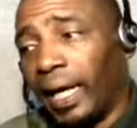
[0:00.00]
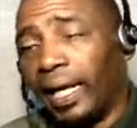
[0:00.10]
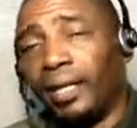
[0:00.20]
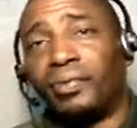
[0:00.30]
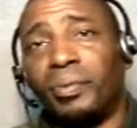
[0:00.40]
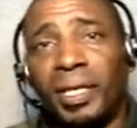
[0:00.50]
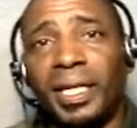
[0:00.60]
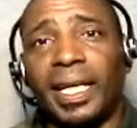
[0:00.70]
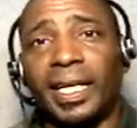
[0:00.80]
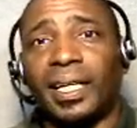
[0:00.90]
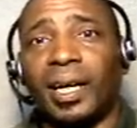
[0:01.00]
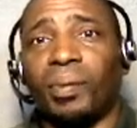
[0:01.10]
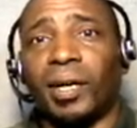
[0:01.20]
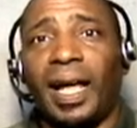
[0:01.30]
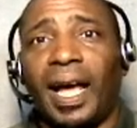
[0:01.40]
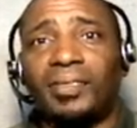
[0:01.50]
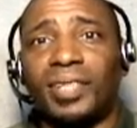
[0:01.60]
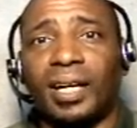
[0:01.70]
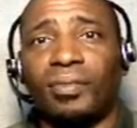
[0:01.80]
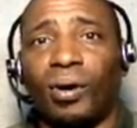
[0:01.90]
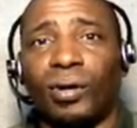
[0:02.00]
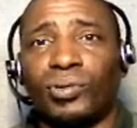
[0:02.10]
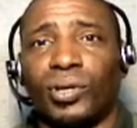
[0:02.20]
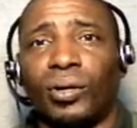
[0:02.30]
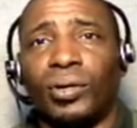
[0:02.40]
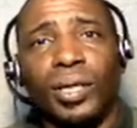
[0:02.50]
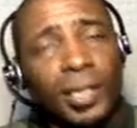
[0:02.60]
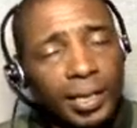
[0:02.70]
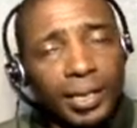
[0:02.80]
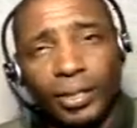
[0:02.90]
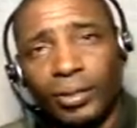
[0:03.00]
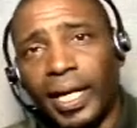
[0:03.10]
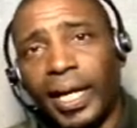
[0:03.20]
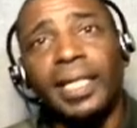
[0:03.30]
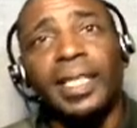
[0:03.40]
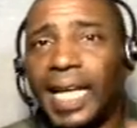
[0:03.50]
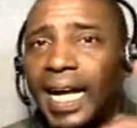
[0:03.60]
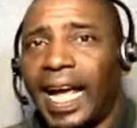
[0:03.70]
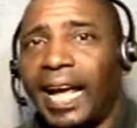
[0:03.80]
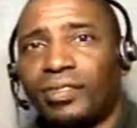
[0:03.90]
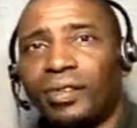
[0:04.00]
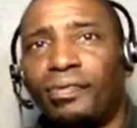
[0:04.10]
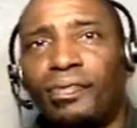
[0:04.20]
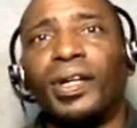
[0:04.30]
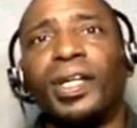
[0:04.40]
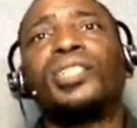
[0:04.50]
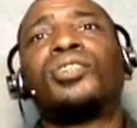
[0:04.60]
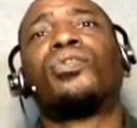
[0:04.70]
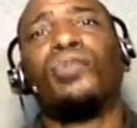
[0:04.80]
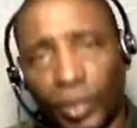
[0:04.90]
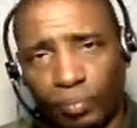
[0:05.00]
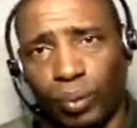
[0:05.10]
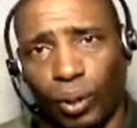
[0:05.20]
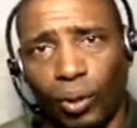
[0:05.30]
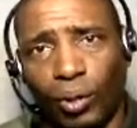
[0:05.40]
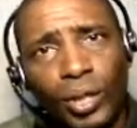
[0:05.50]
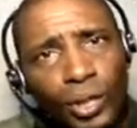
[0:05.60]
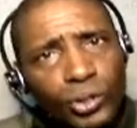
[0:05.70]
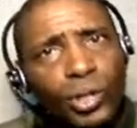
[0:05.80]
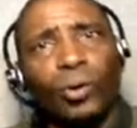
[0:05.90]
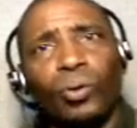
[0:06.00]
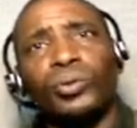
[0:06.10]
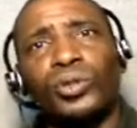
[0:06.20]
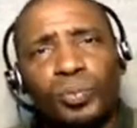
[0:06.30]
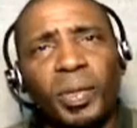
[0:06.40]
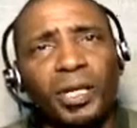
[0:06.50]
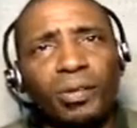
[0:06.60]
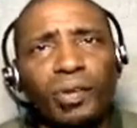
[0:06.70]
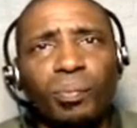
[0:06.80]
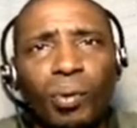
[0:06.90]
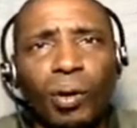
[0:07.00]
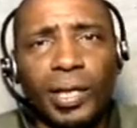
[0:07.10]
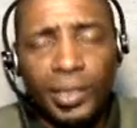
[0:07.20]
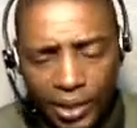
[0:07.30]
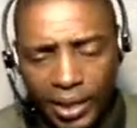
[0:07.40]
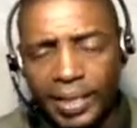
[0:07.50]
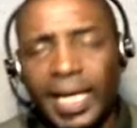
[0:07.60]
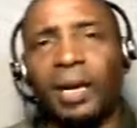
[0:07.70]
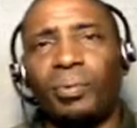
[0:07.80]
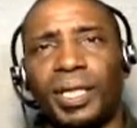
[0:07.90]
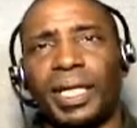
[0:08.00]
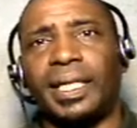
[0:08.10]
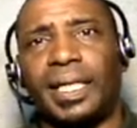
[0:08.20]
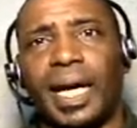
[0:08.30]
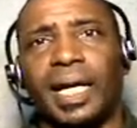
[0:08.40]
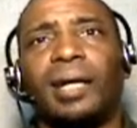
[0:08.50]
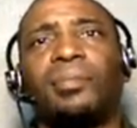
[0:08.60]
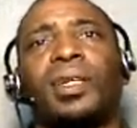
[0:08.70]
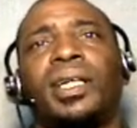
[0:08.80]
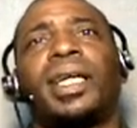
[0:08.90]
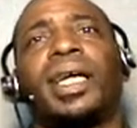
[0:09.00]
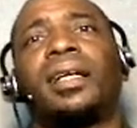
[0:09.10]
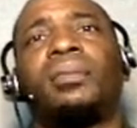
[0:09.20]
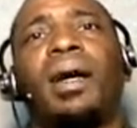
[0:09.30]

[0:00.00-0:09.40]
and for me to get a couple of laughs out of also. Okay, you got to have some fun. It's football. So, speaking of football, let's get down with the get down. I'm going to kick